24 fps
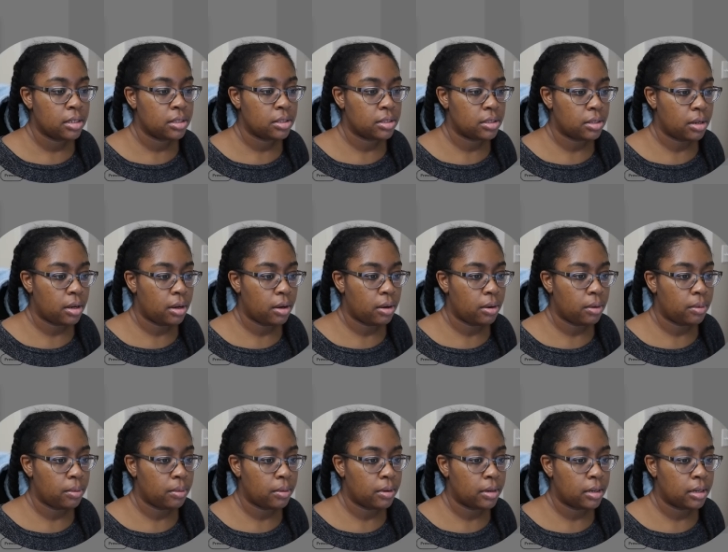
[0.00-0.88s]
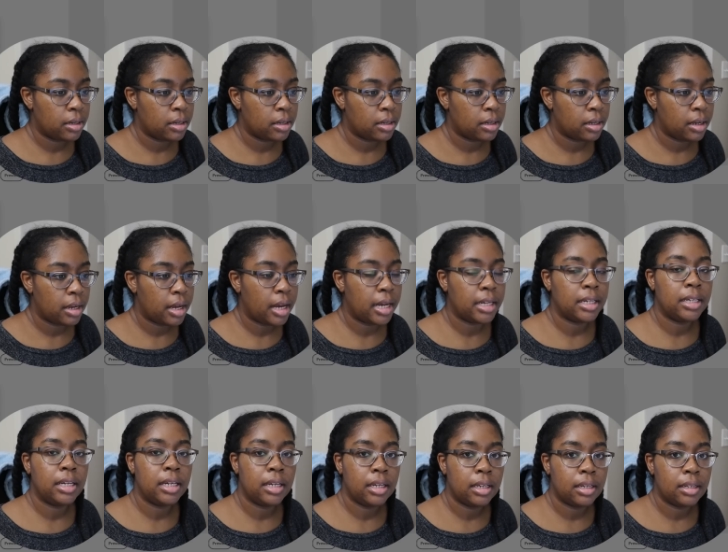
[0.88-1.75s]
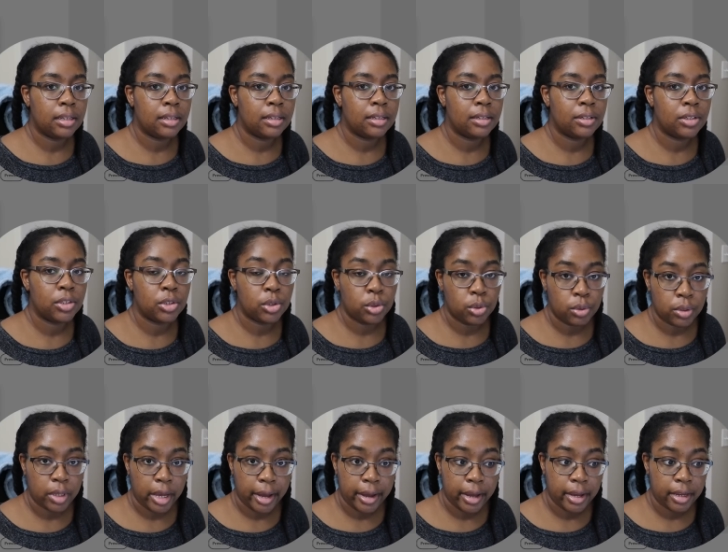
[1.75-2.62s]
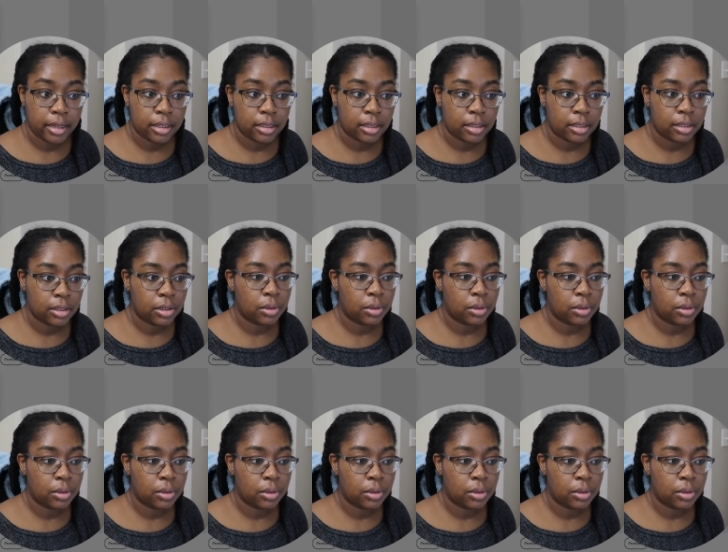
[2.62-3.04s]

so I need to do that.